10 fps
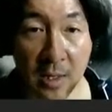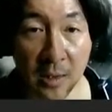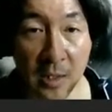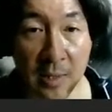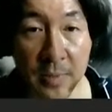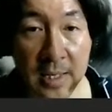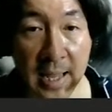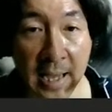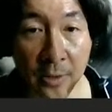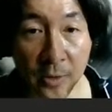Let me
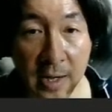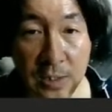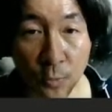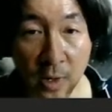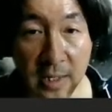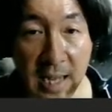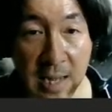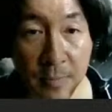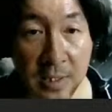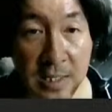analyze what
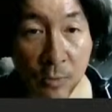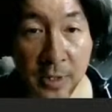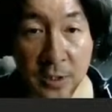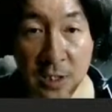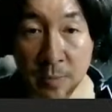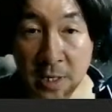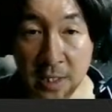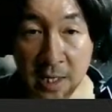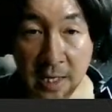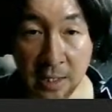APD1 is
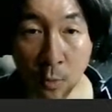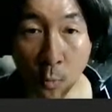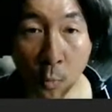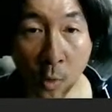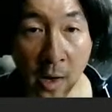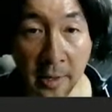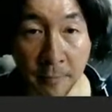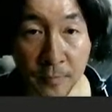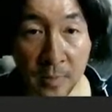communicating. 1.